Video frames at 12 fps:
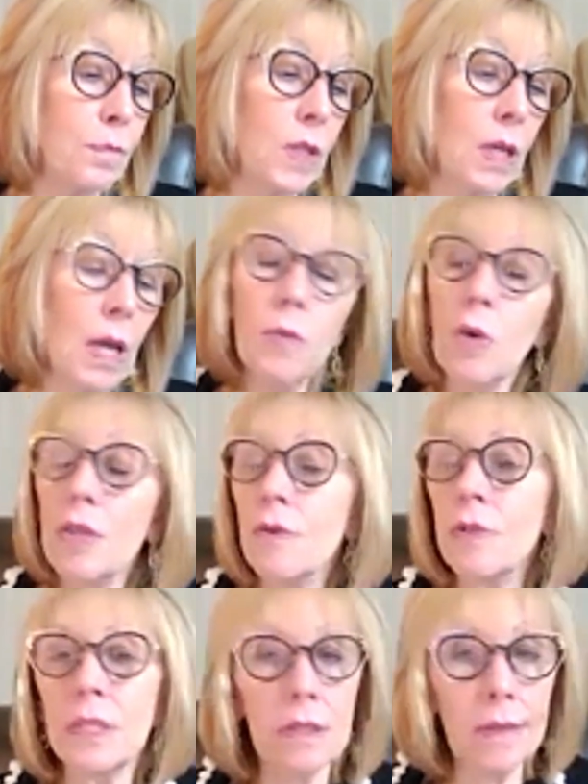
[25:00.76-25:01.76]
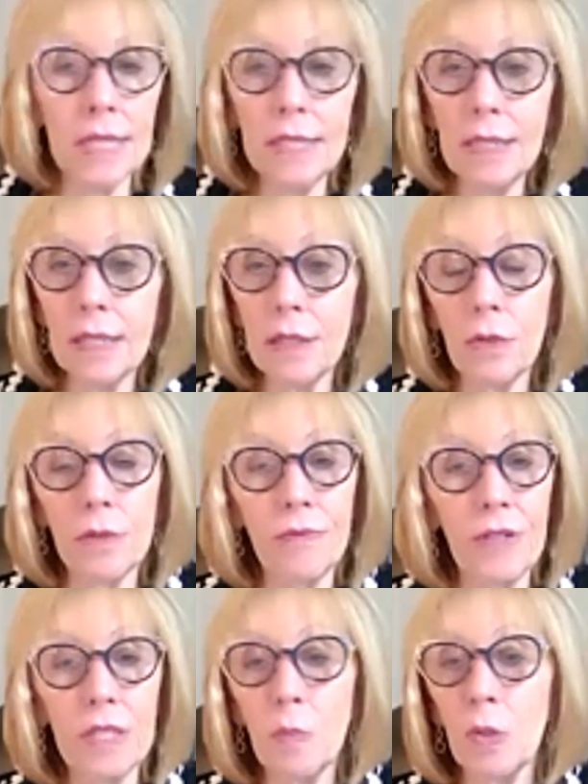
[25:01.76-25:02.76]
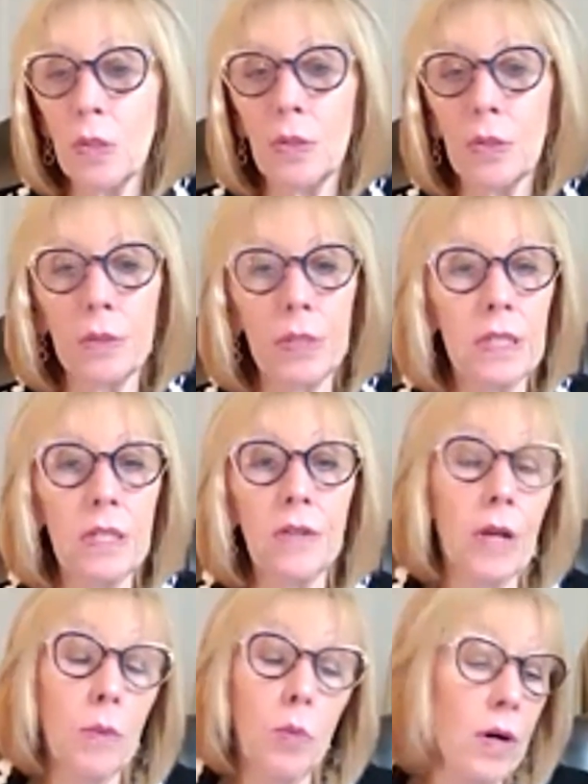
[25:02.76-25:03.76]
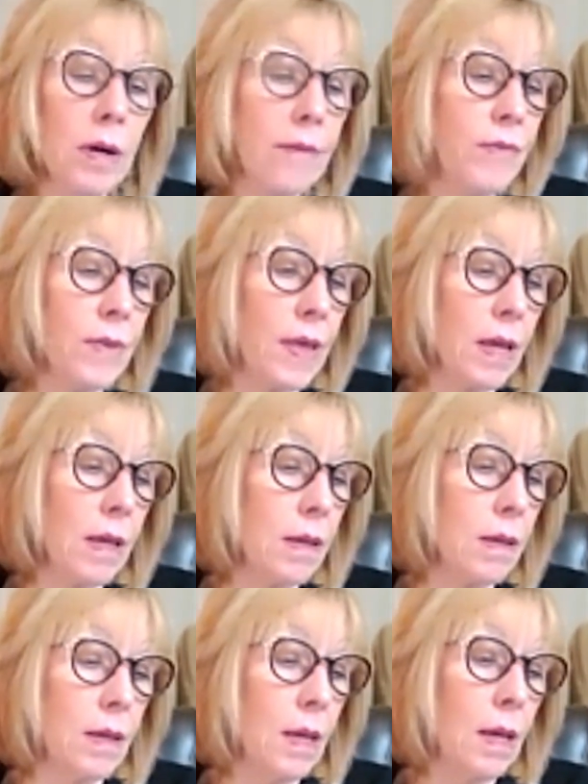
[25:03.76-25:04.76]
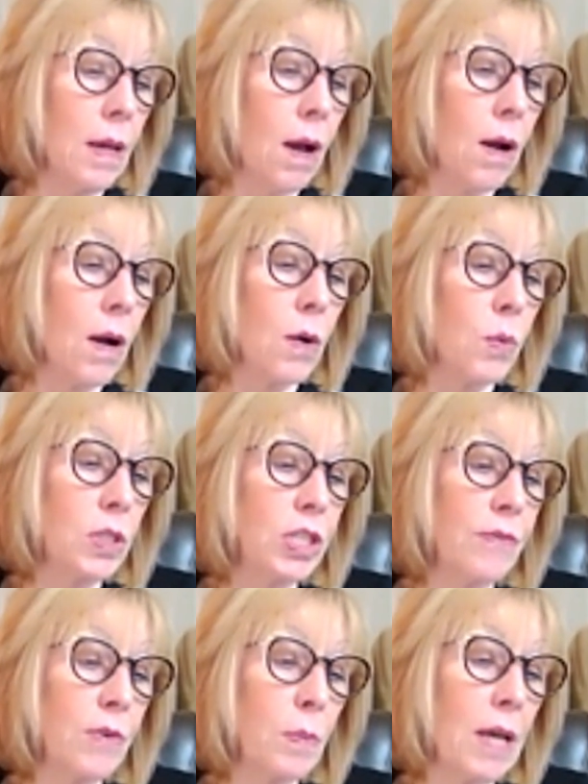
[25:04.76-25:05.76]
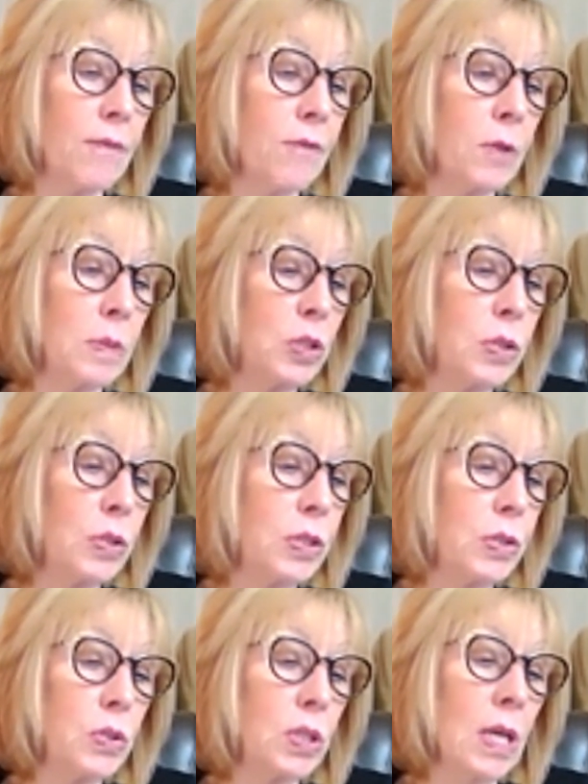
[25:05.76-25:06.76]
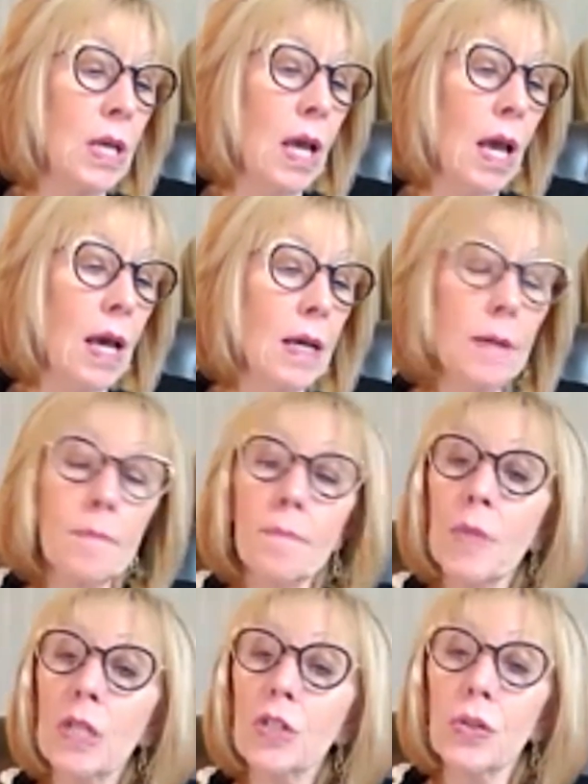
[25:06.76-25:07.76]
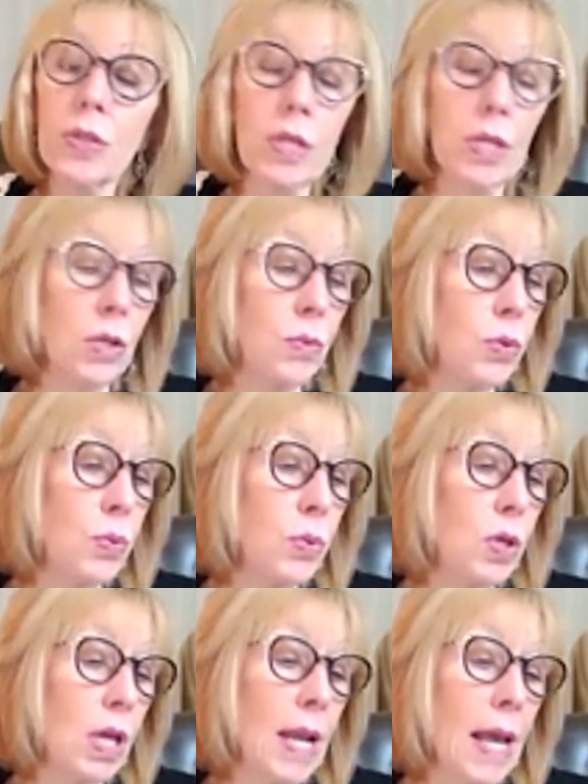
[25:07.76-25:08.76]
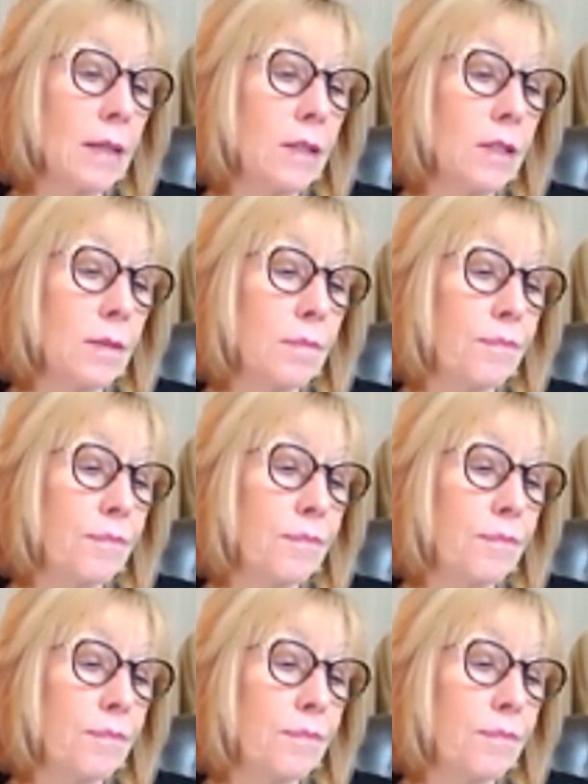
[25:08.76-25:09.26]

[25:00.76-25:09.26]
And whether it's LinkedIn or Facebook or Instagram, wherever they are, whichever platforms you use, make sure that you do connect.